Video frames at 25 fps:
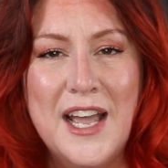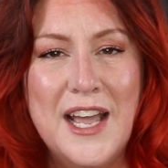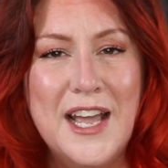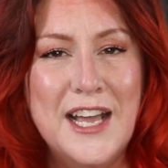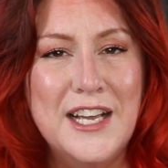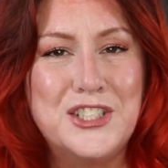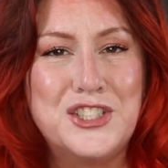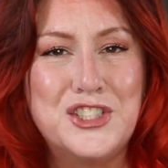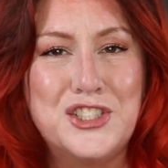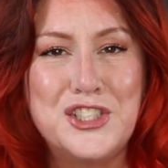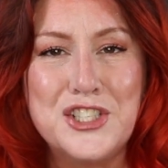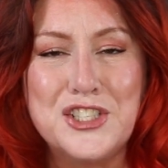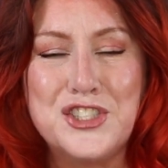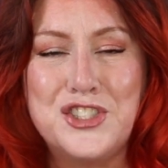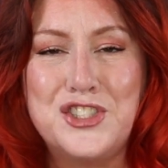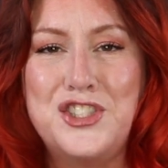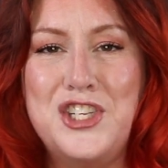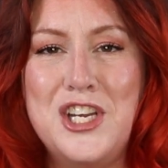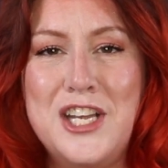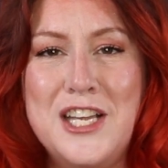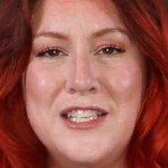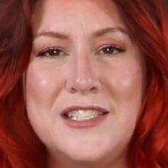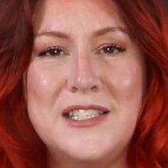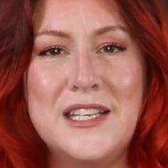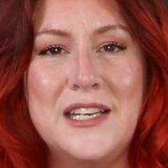It's just
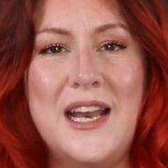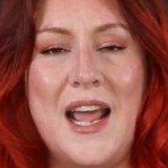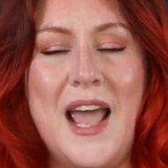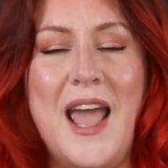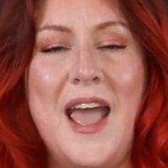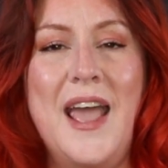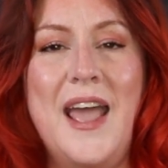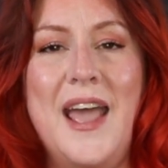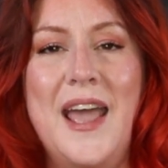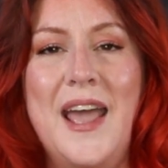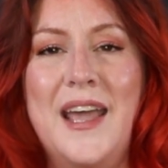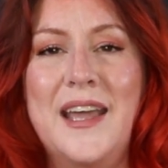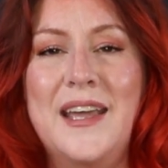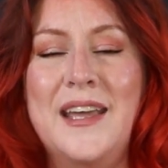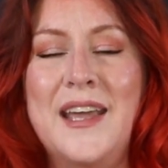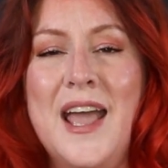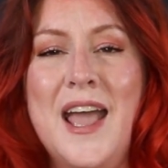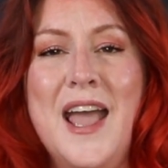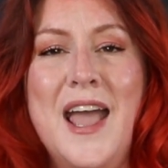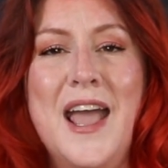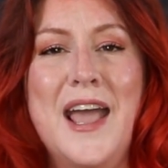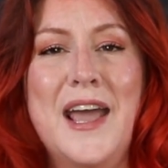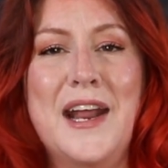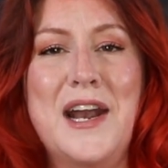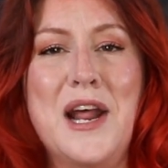cheese and egg
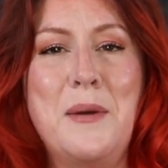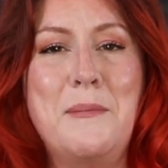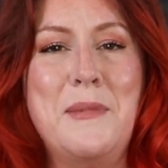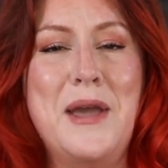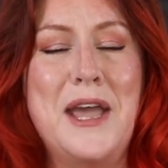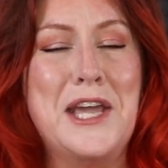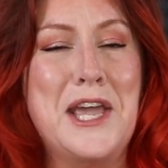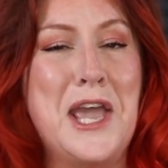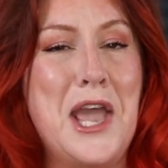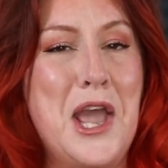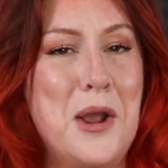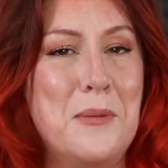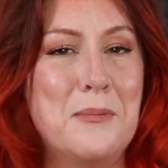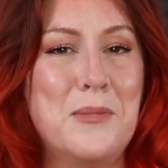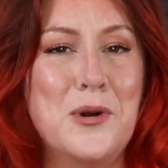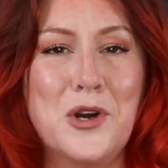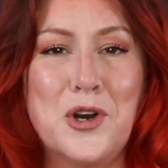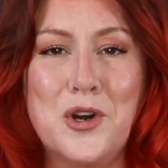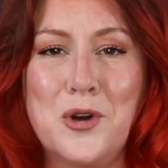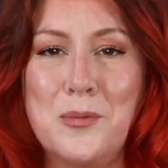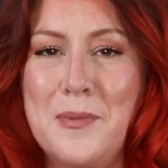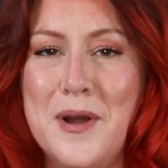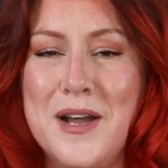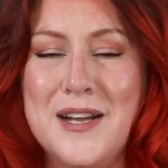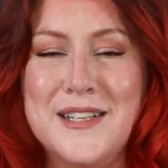and I make
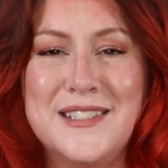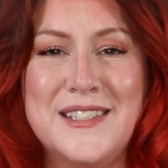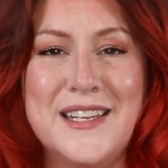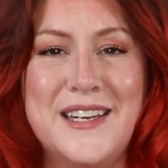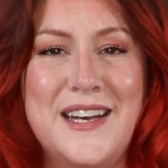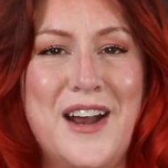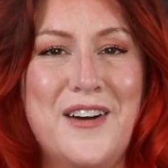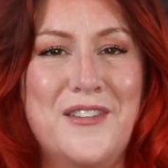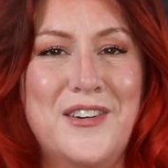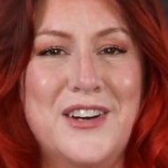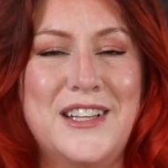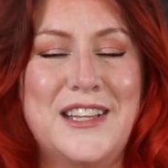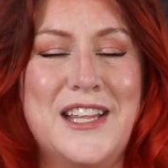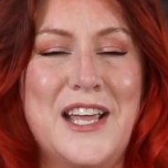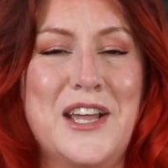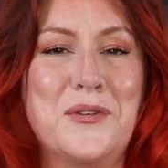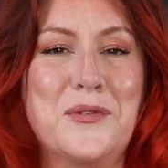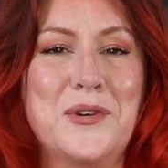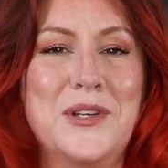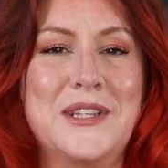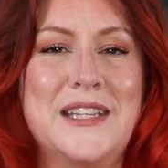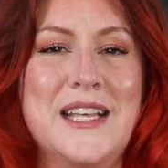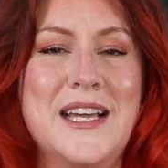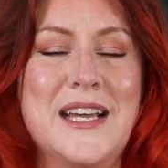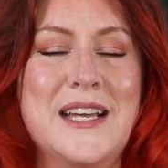hamburger buns and everything
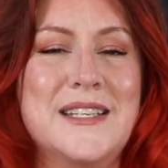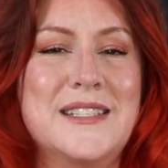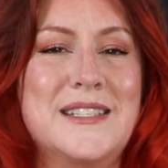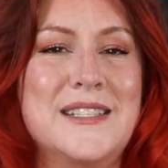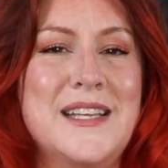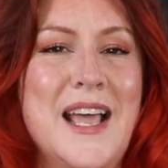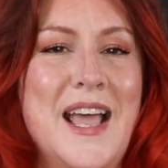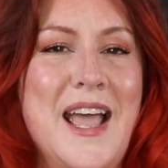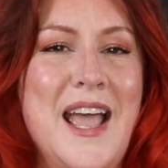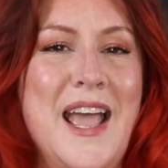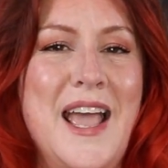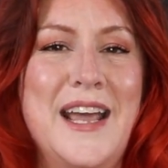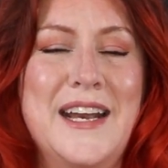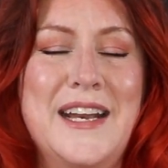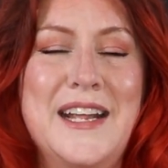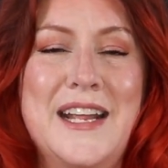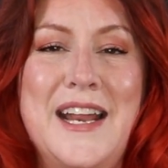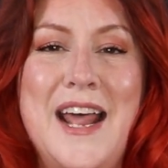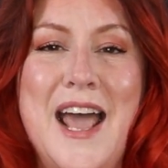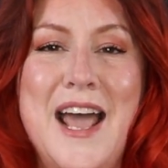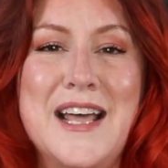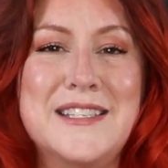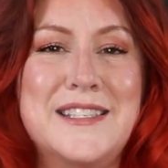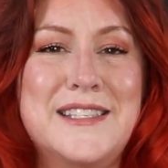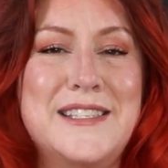with this. And it
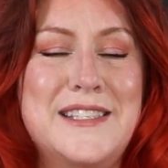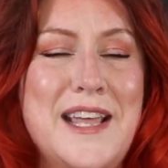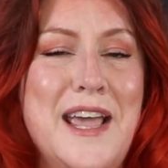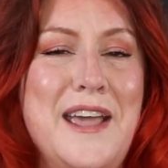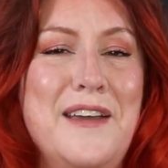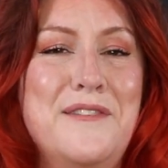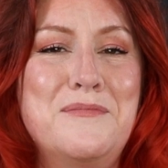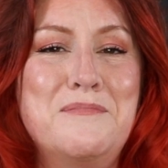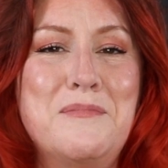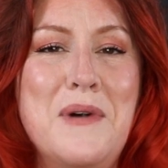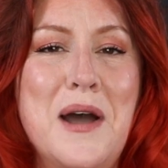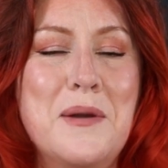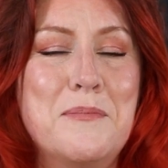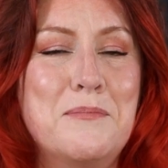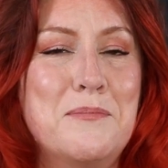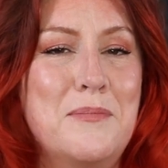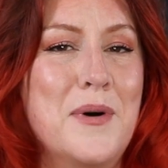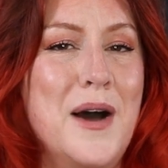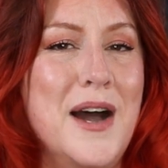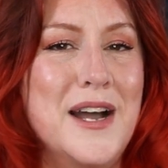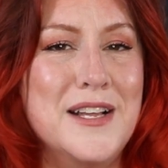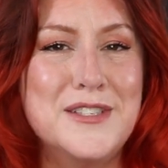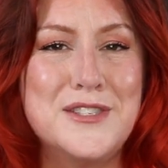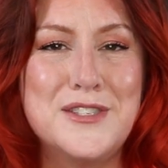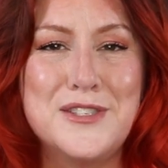has saved my
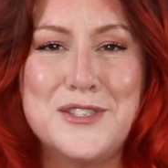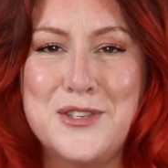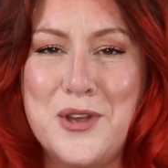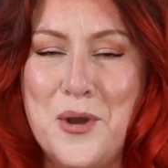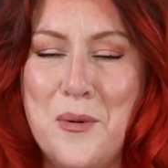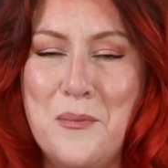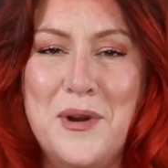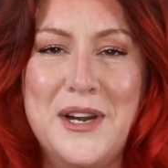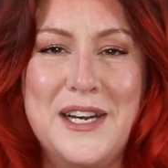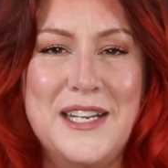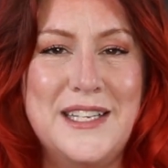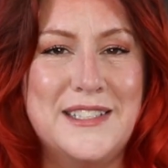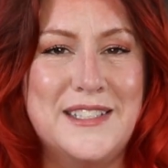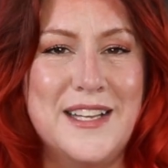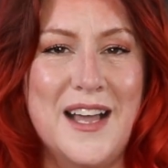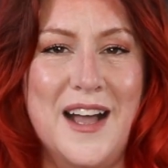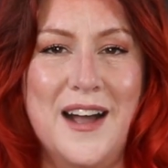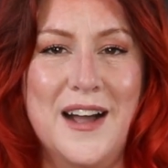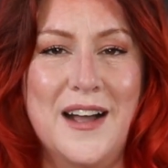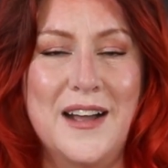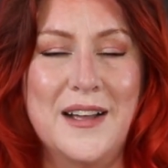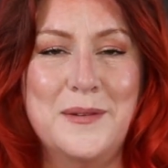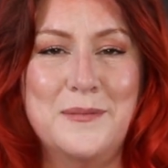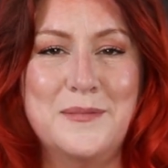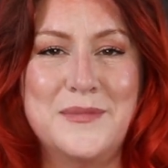butt so many
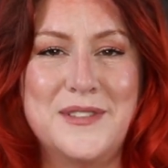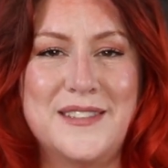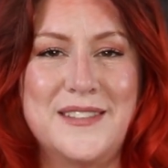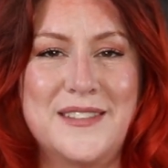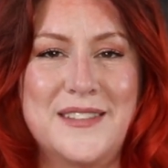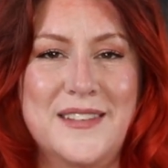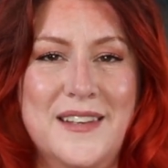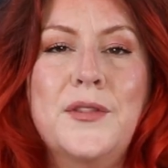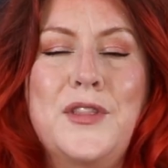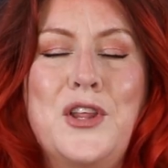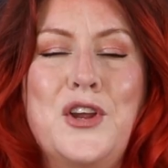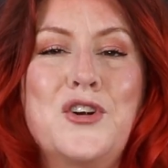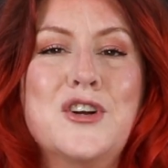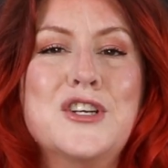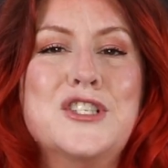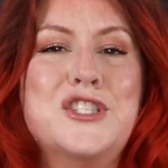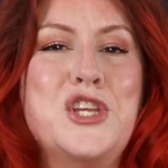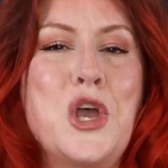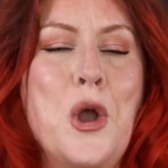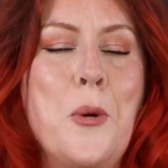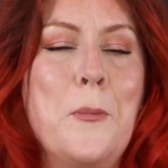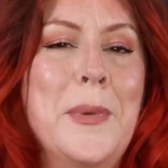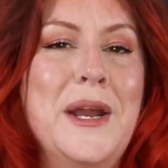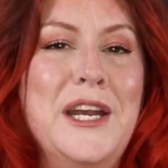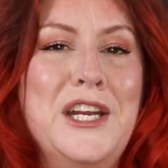times. There are
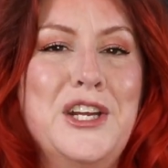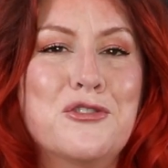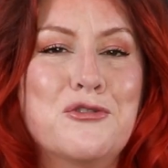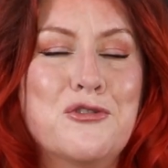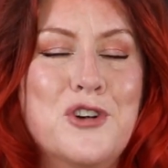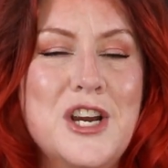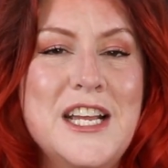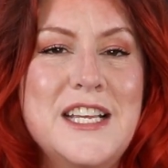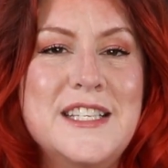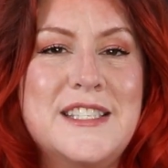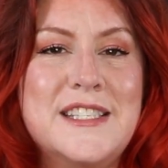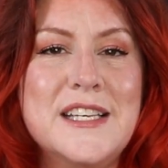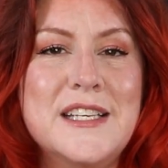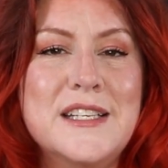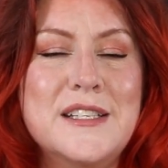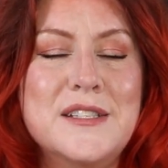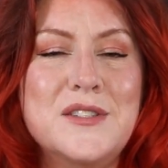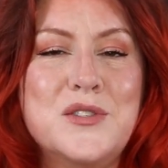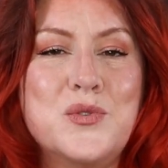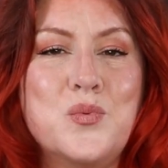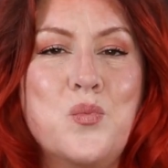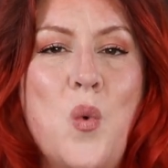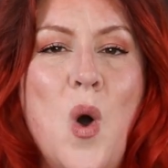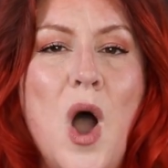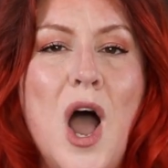so many
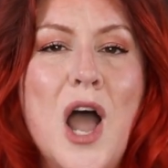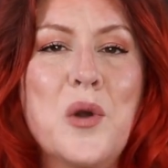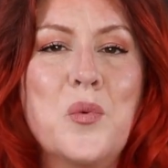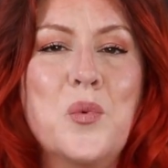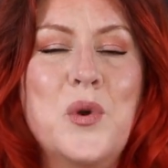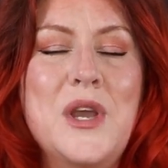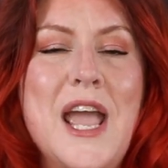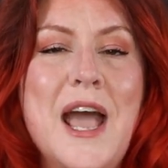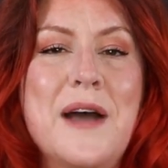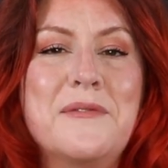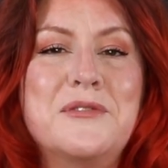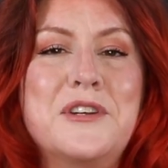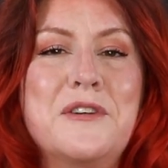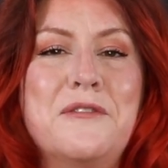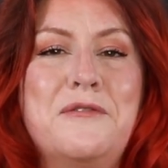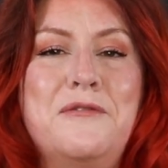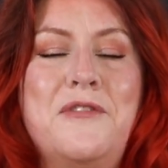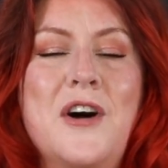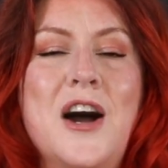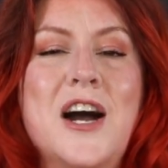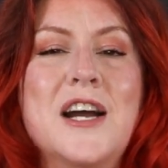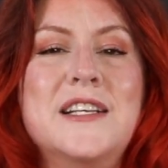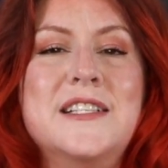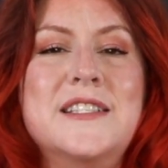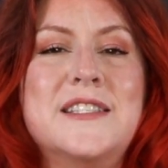reasons why we have to
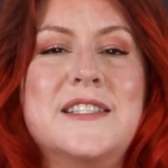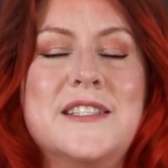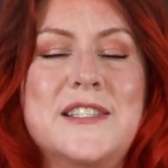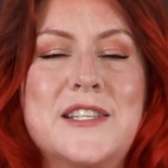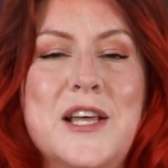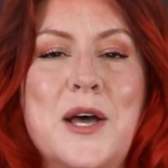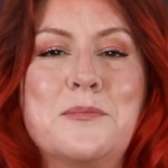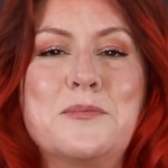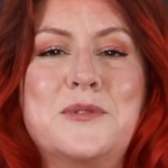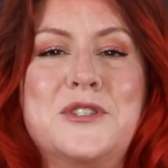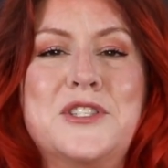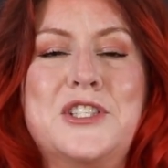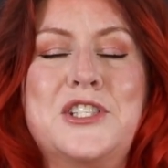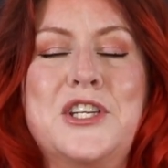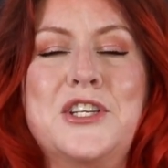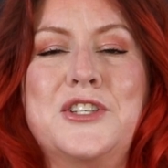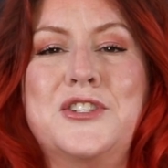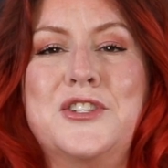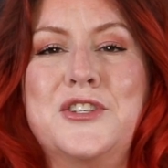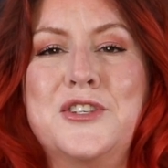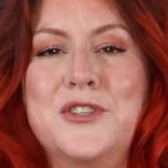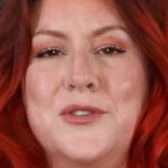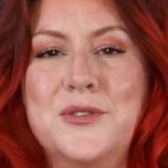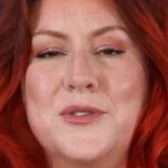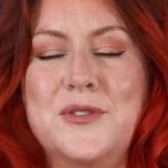find
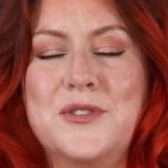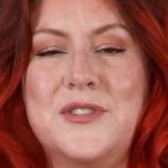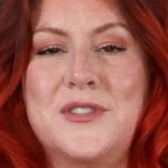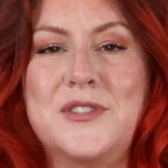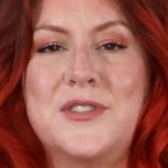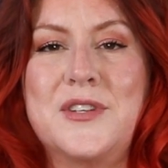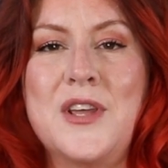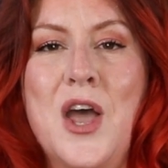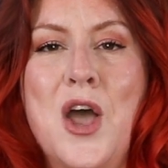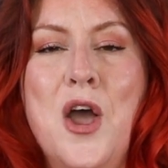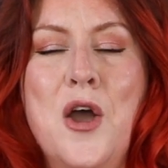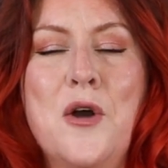substitutes